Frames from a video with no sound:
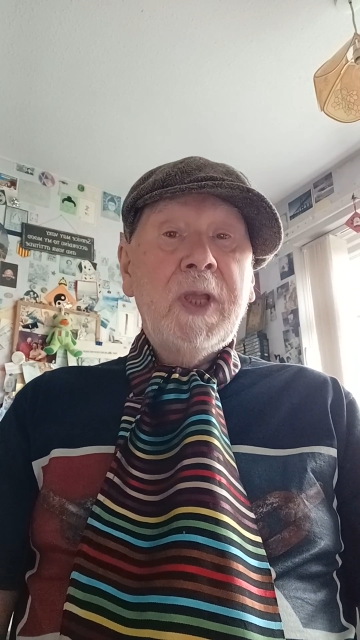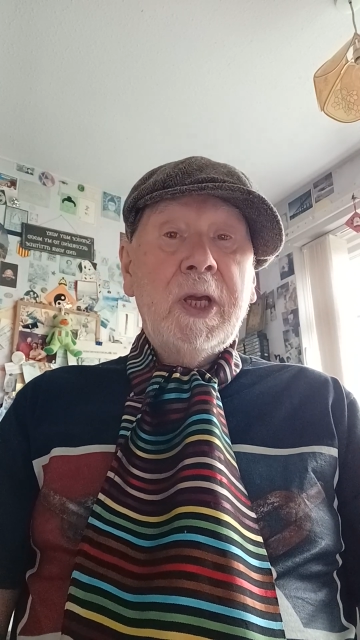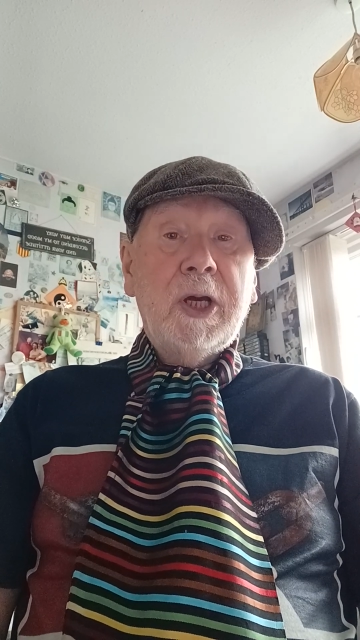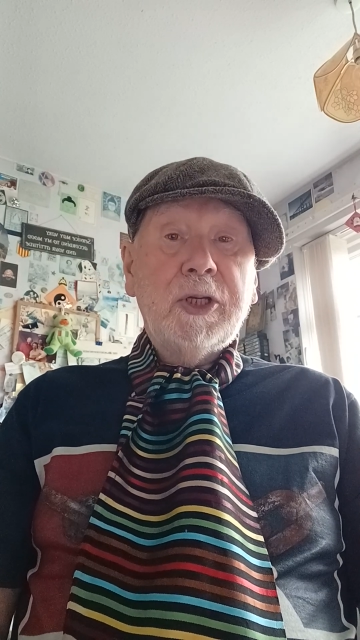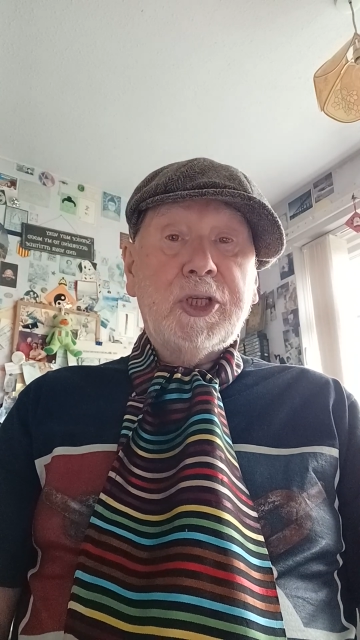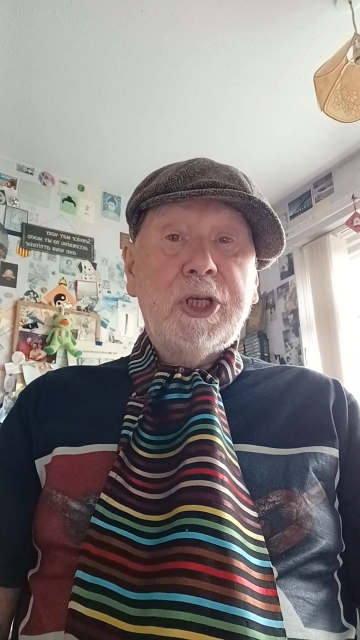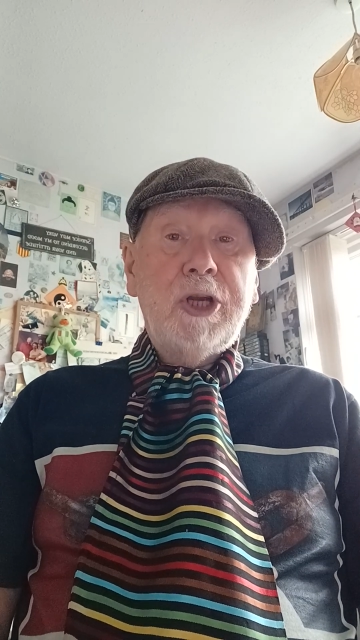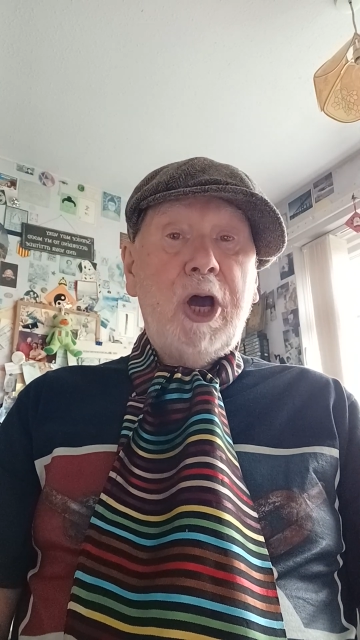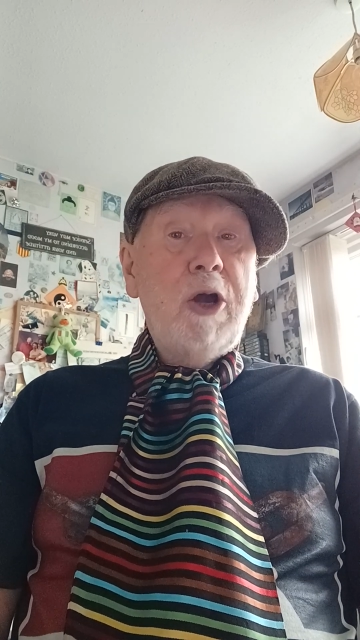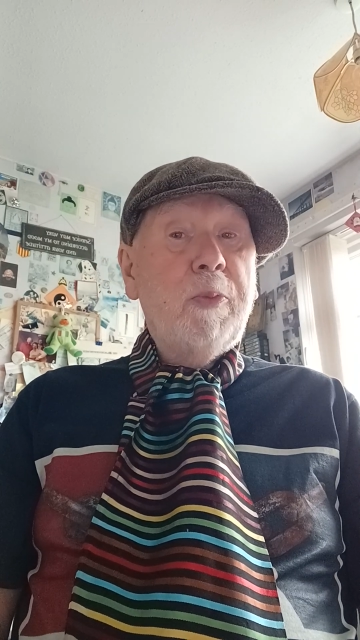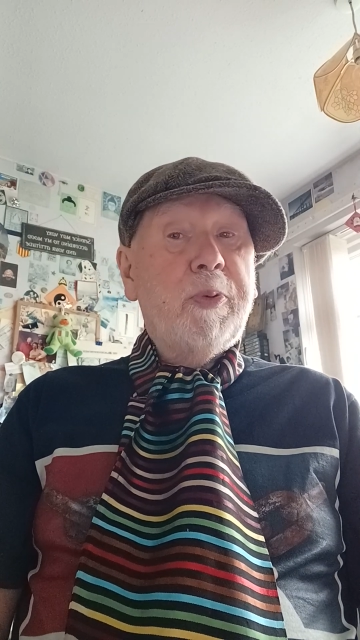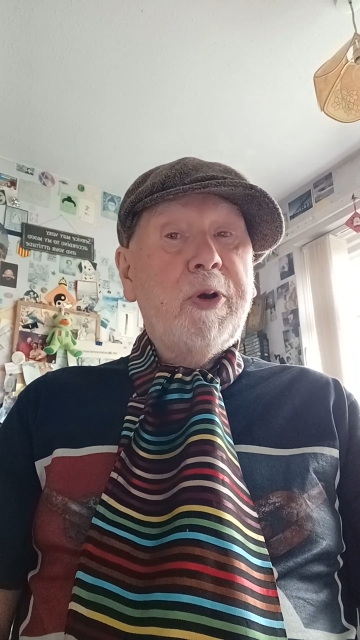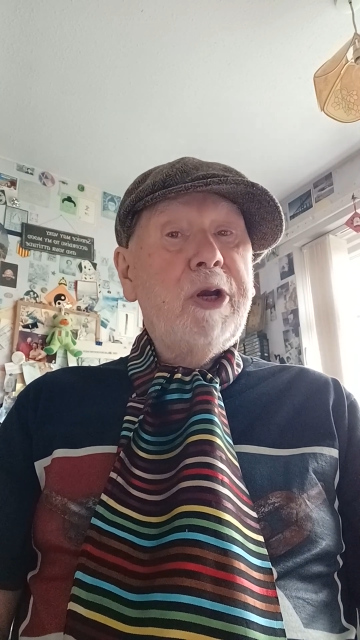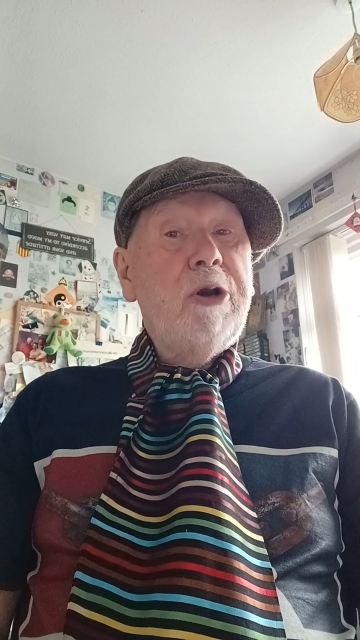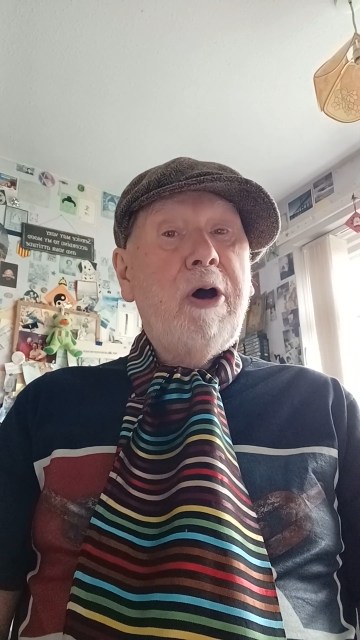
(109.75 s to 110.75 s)
as an
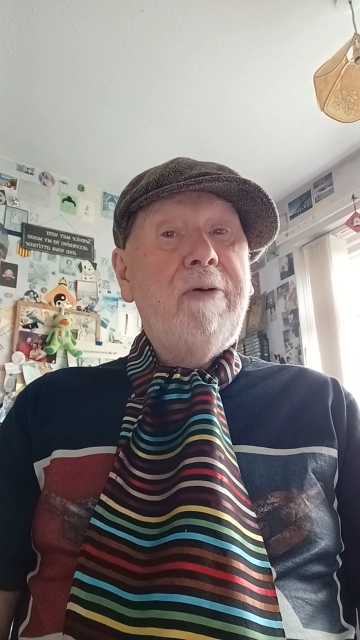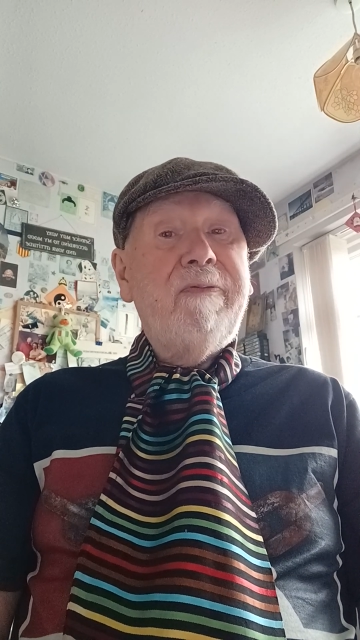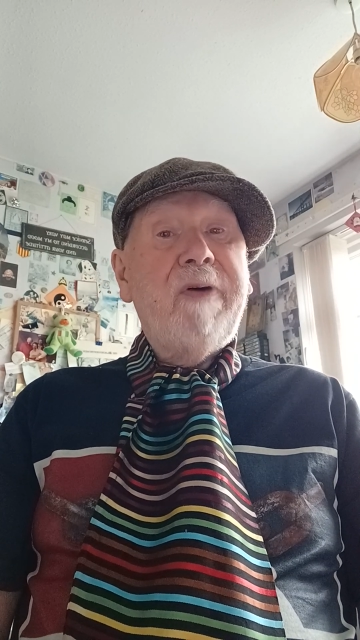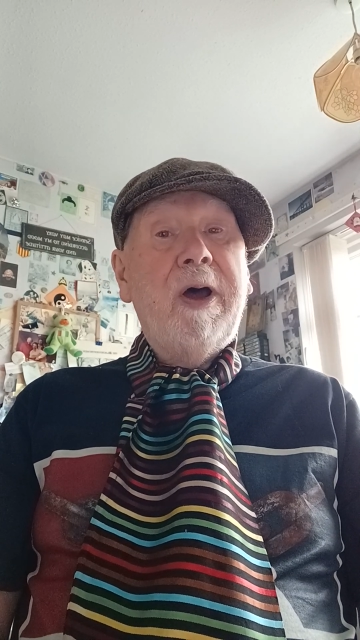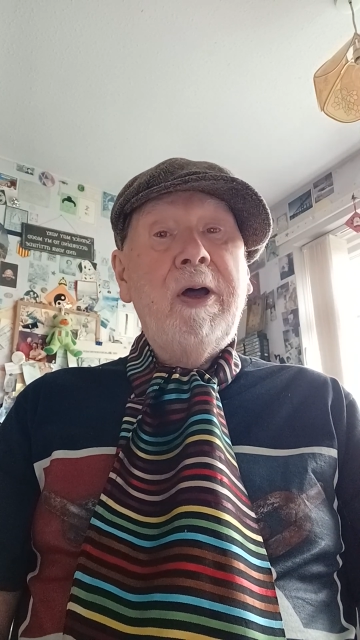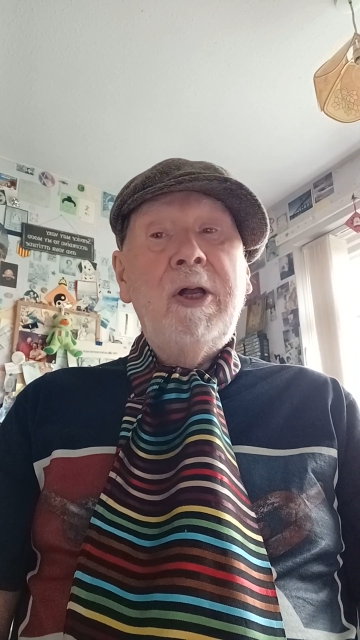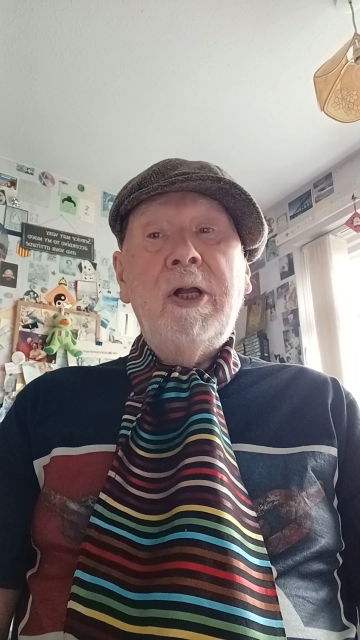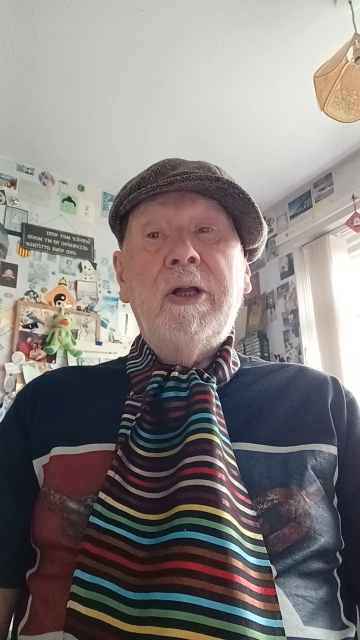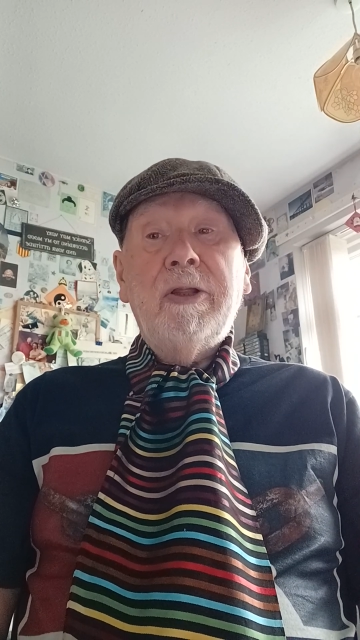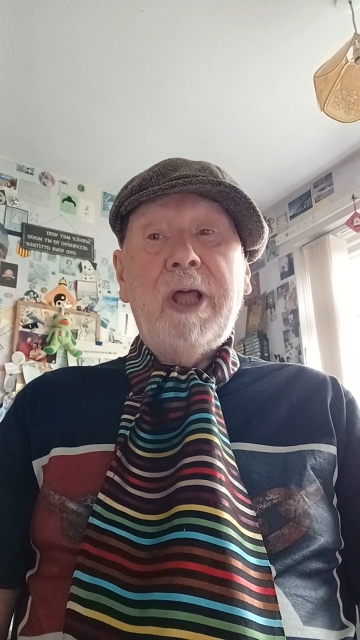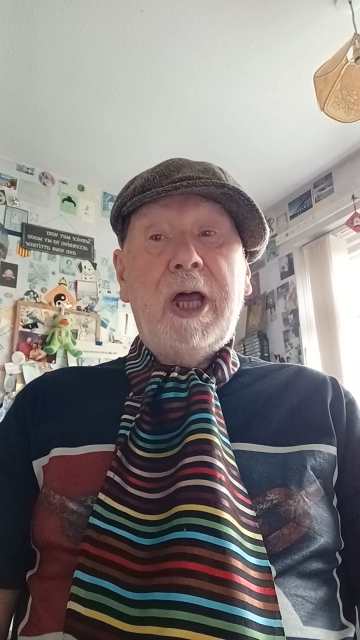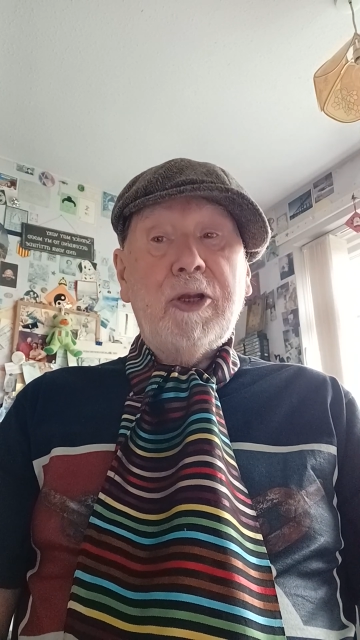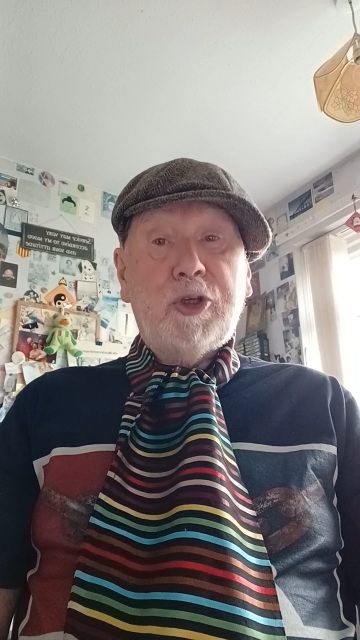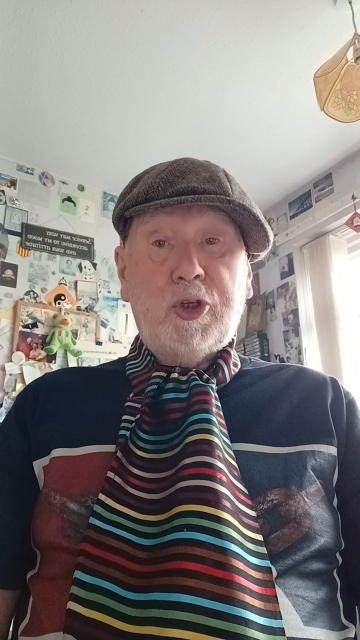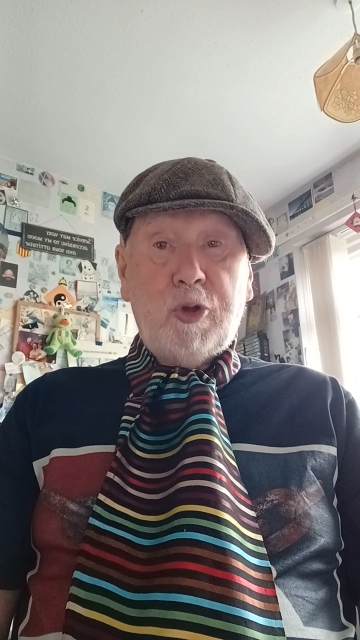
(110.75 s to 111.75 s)
opening offer
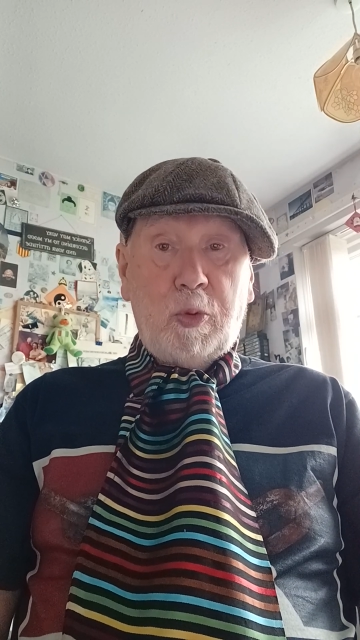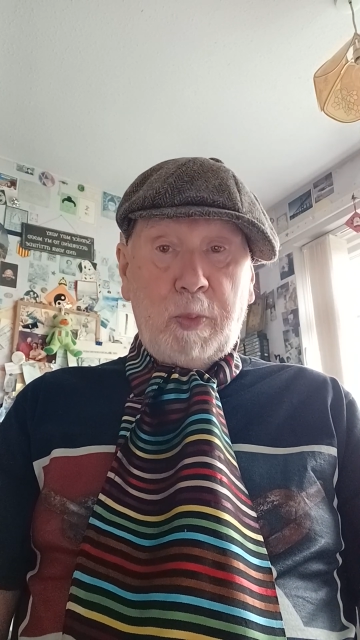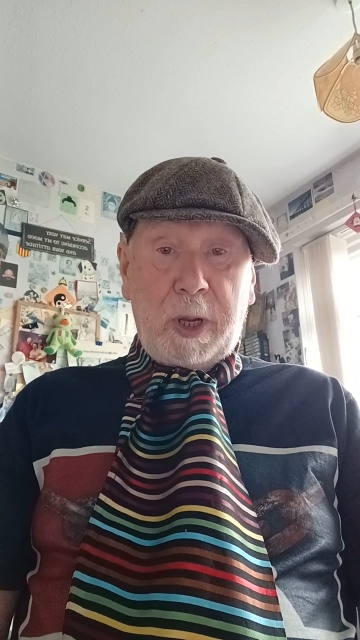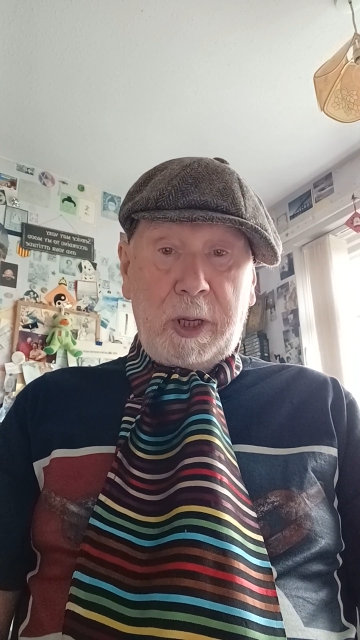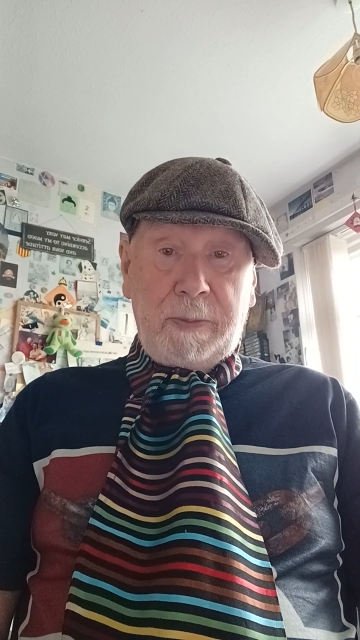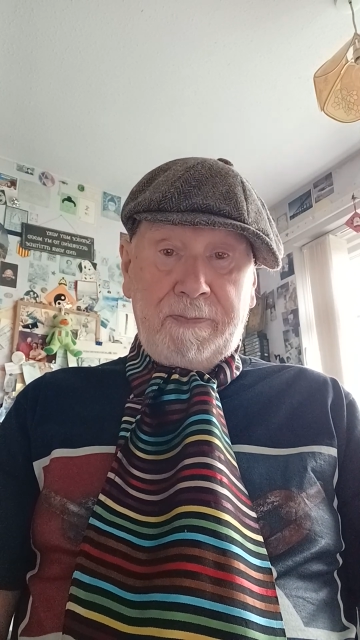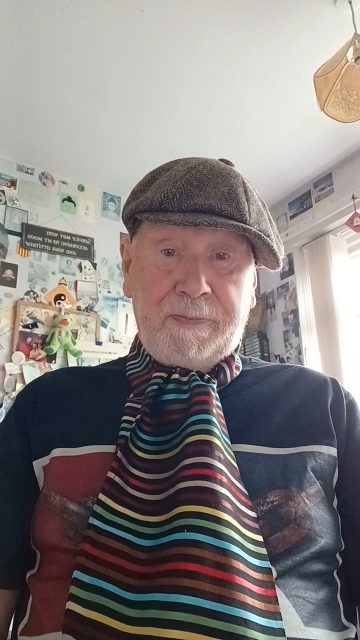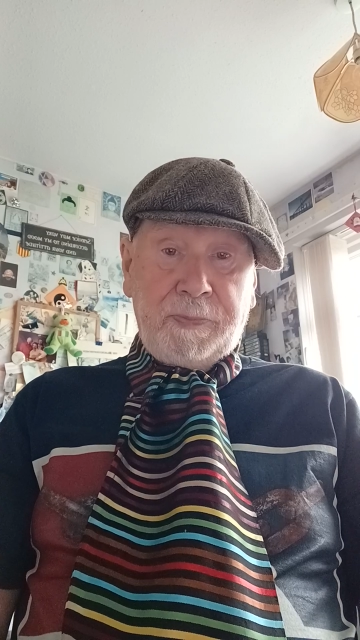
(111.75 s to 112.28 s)
that summer,